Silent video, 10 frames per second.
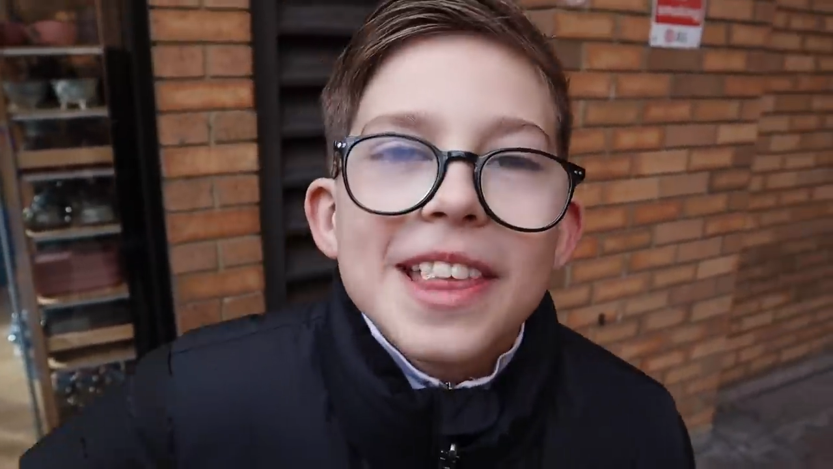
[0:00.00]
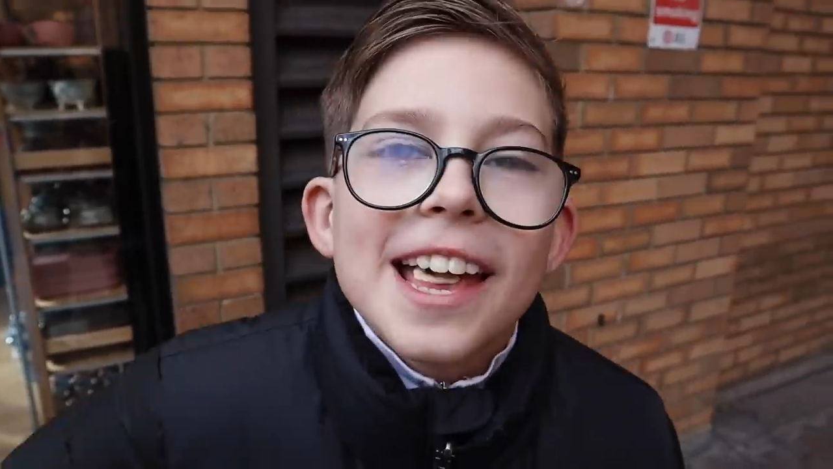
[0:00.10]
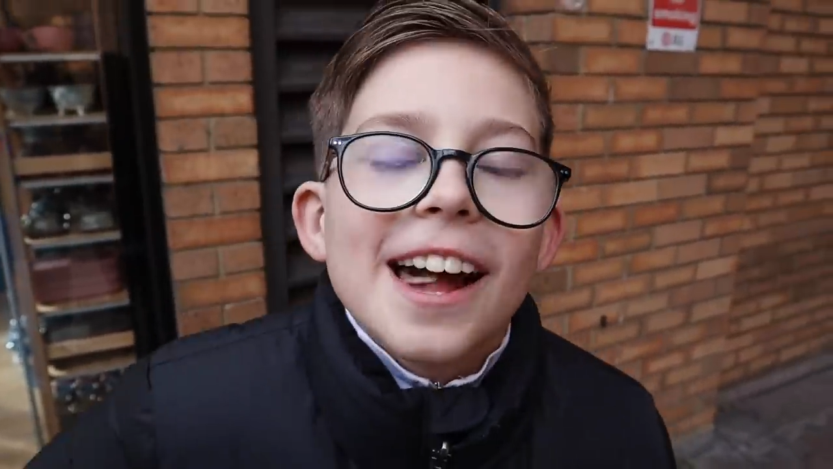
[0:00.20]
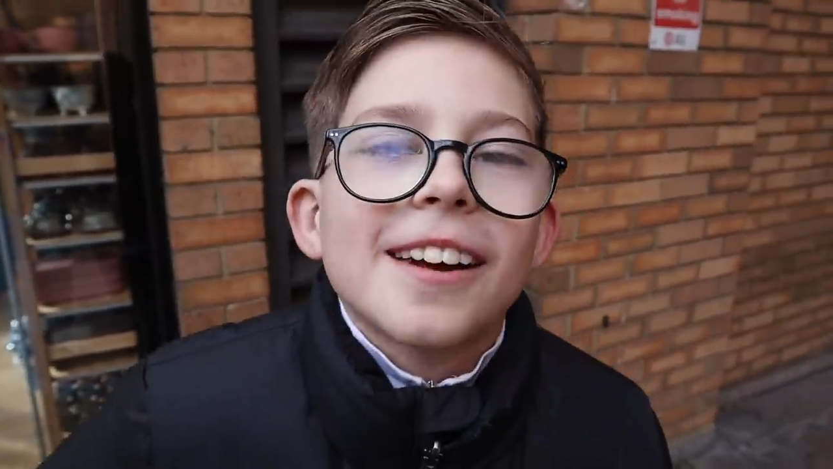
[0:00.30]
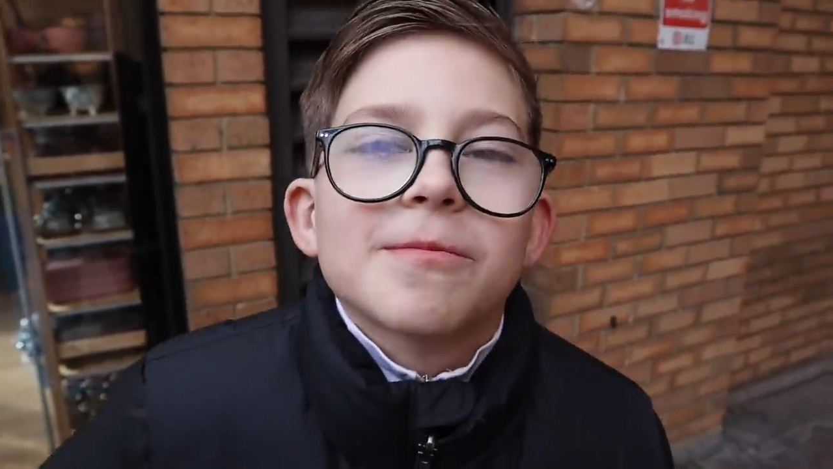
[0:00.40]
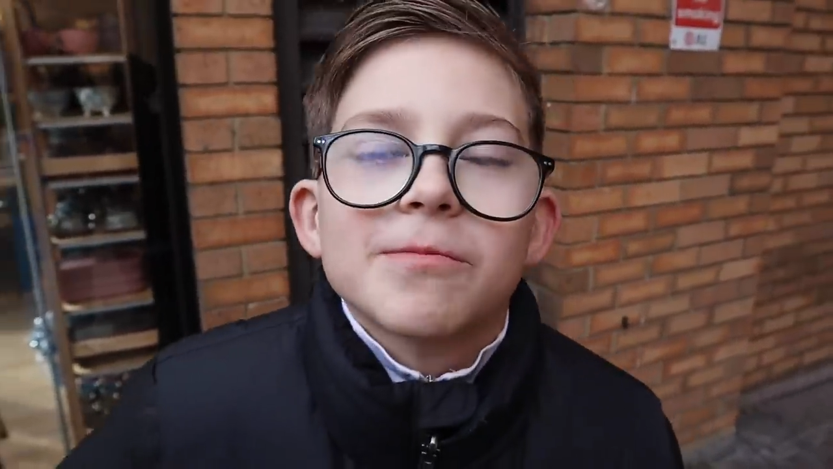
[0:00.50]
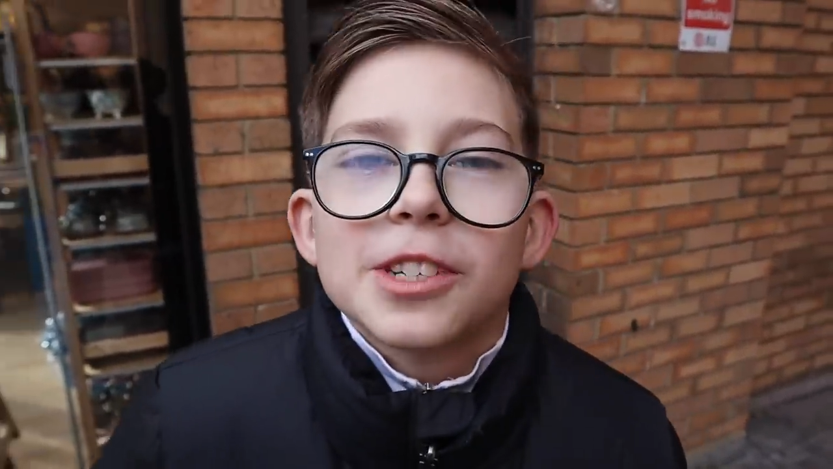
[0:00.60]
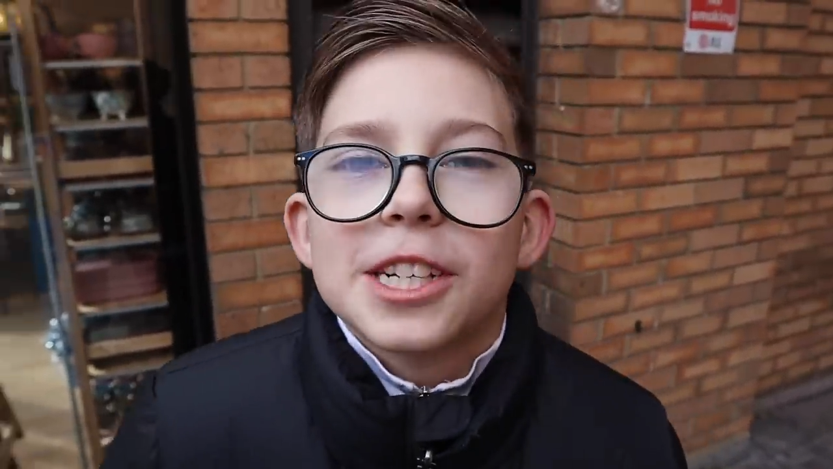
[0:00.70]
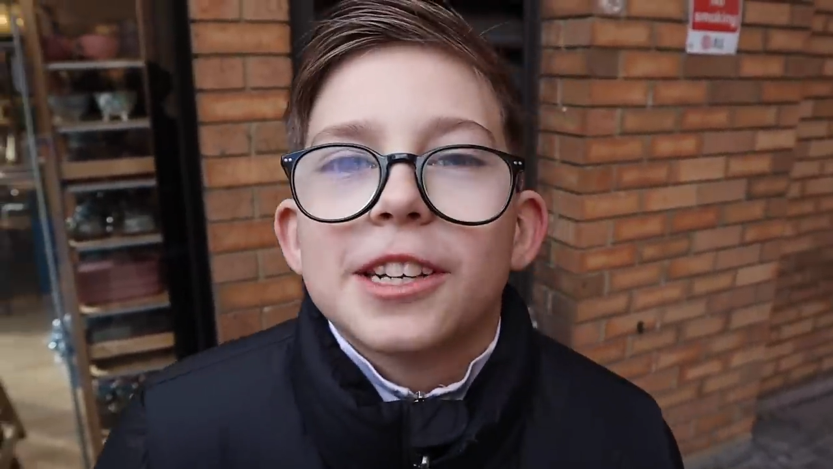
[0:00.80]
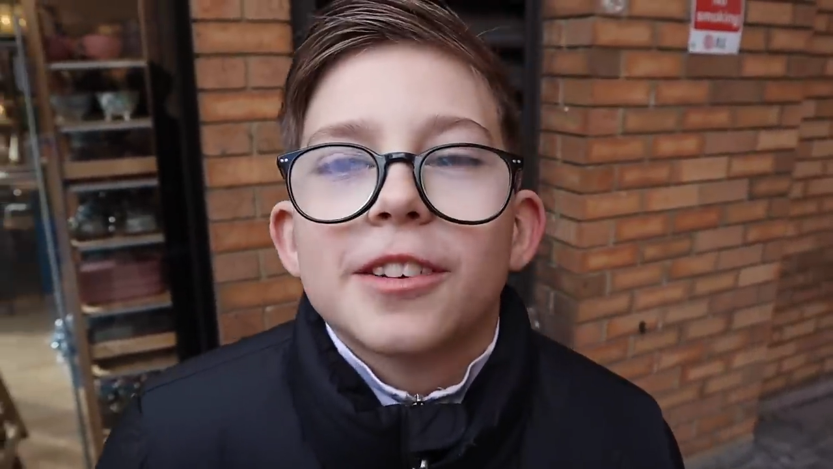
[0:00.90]
Yeah. You
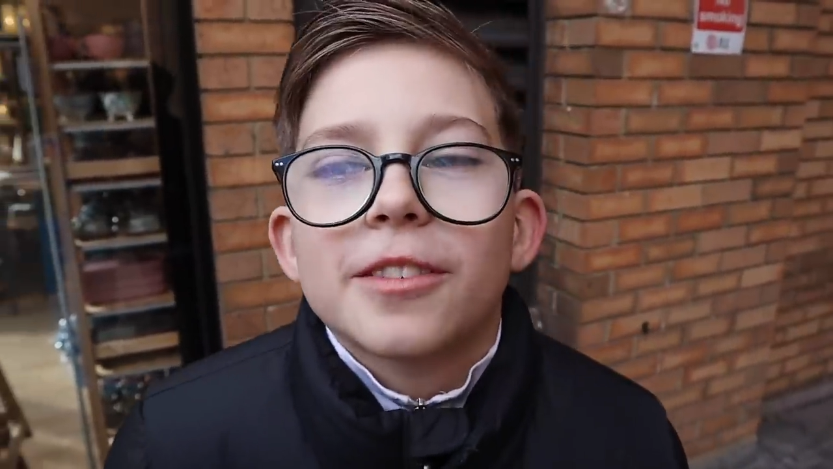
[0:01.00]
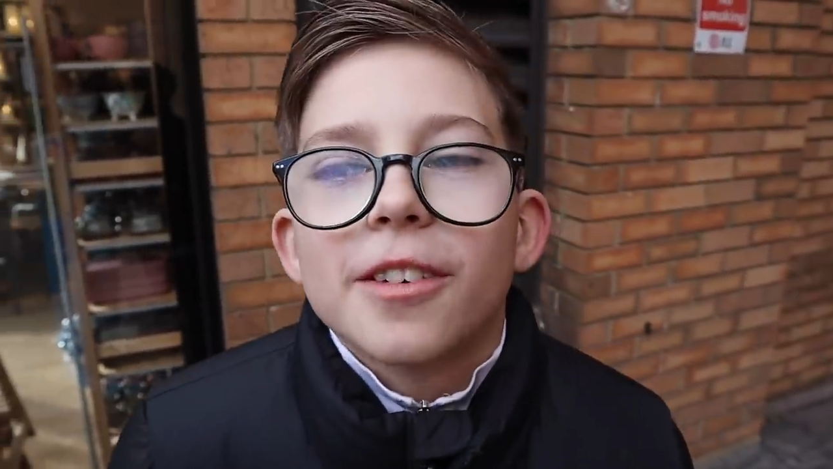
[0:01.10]
spent